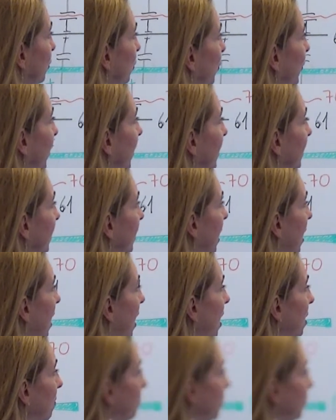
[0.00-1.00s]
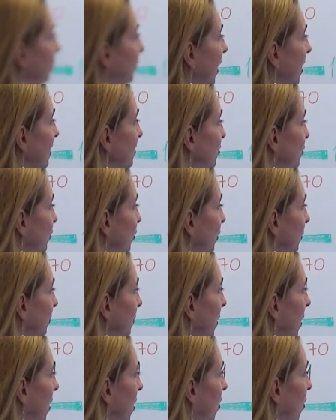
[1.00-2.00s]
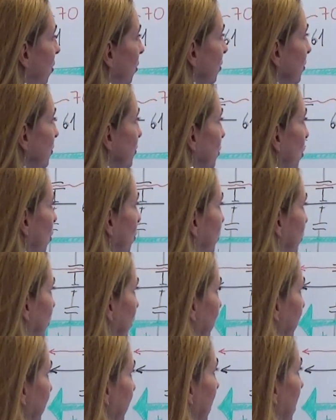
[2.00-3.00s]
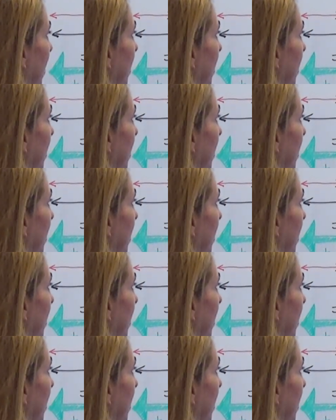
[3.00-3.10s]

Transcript: to win, potassium or sodium?